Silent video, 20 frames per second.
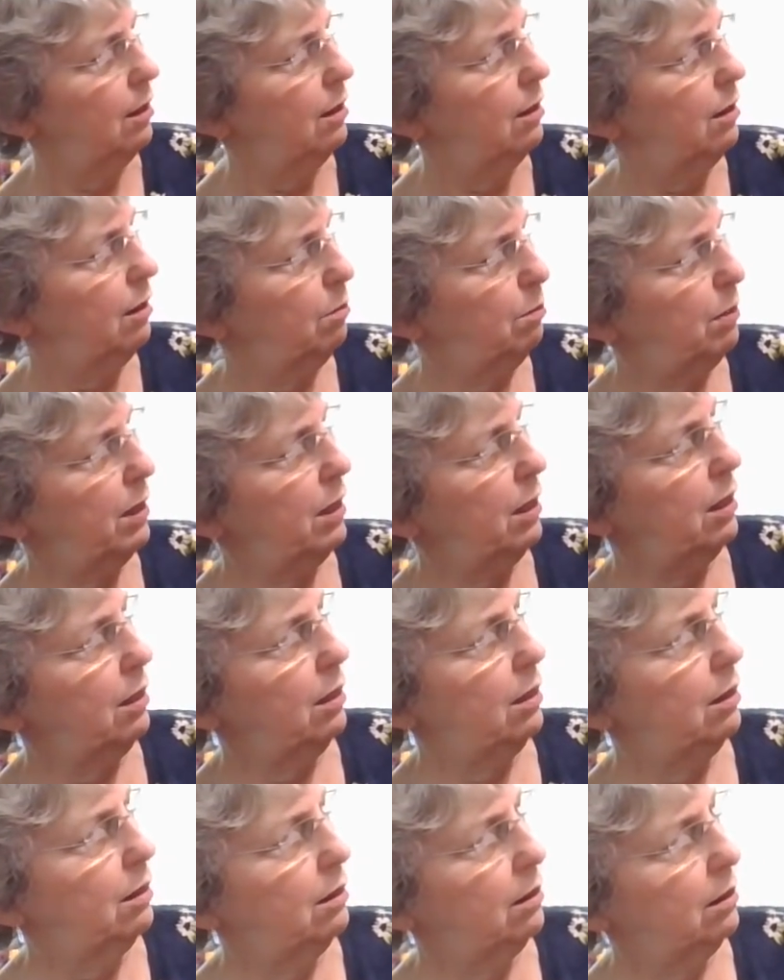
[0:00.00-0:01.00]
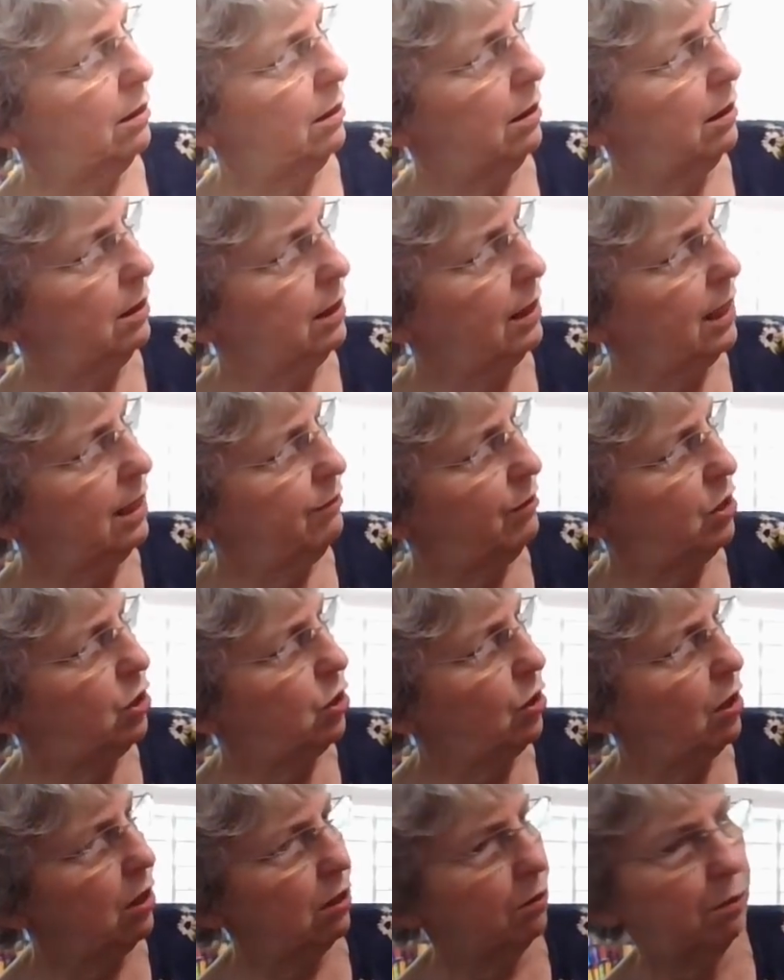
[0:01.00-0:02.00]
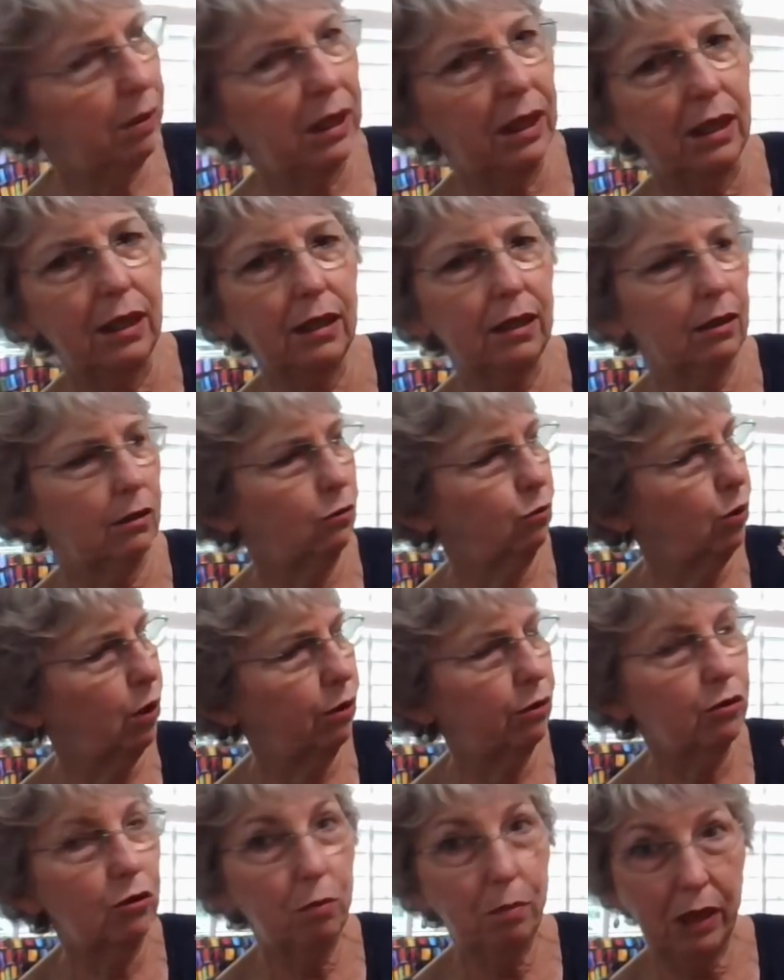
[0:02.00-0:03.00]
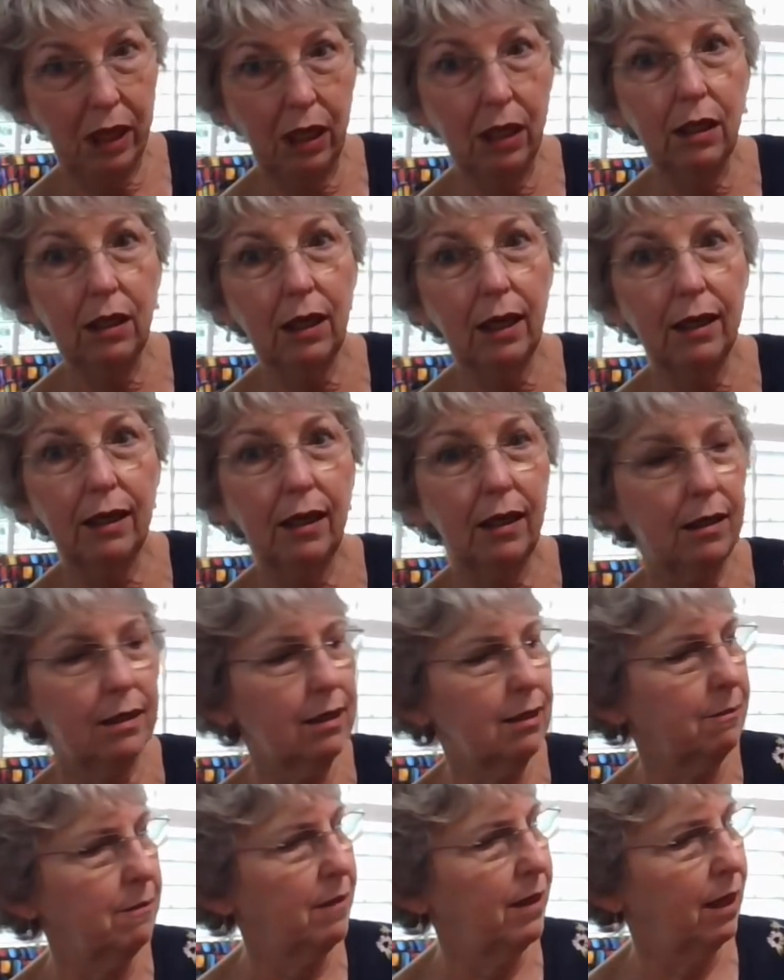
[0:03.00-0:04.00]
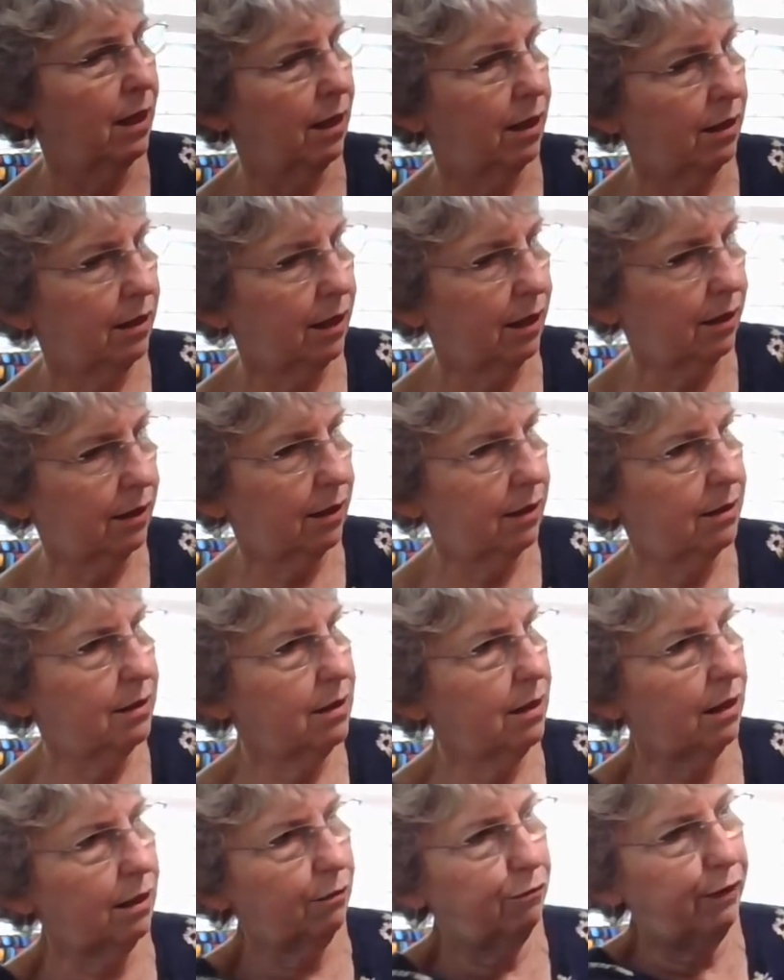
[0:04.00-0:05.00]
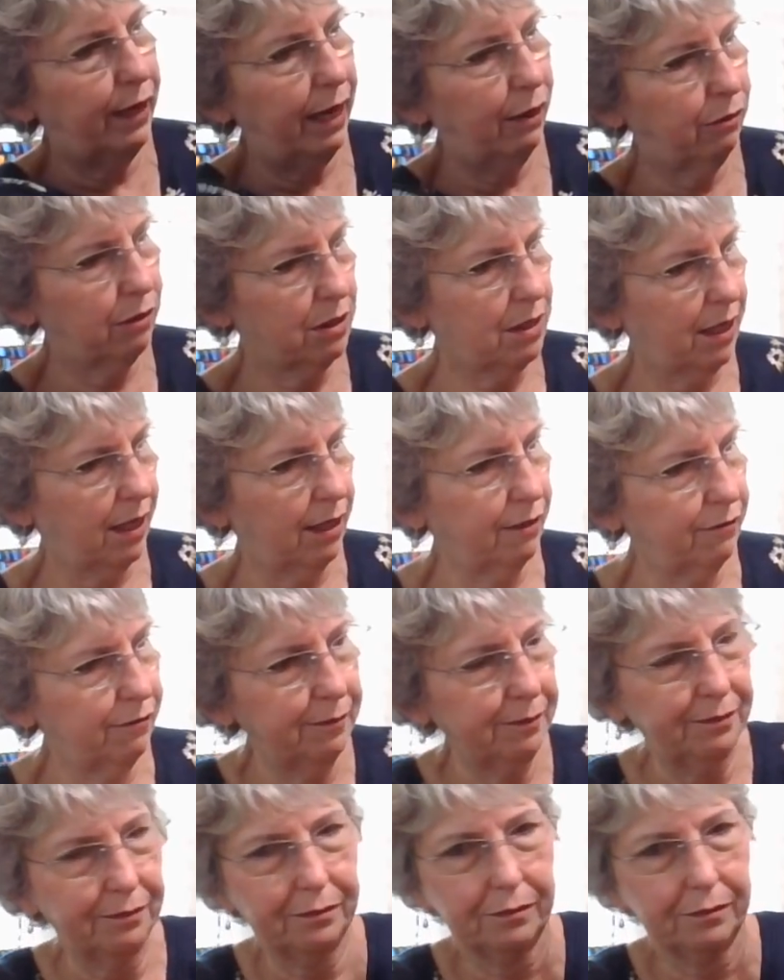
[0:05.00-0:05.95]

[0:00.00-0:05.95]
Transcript: the pink, kind of a dark pink, rose pink, I guess, that these flowers have.